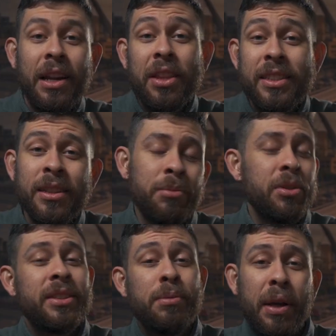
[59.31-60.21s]
Now, this
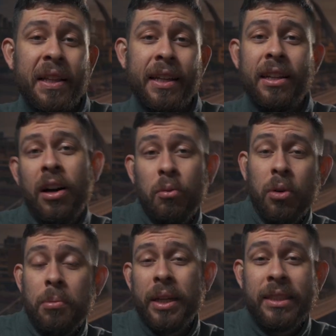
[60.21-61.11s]
number is dependent on
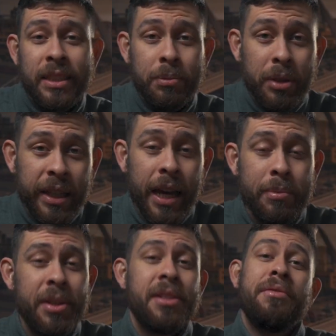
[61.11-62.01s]
what my
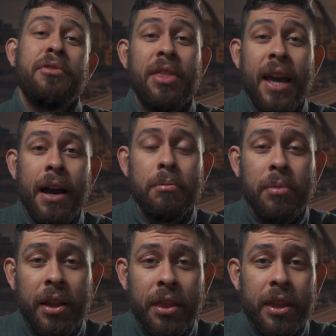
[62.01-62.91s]
CPM is for that
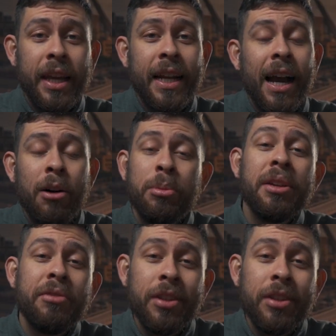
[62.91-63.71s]
month and how many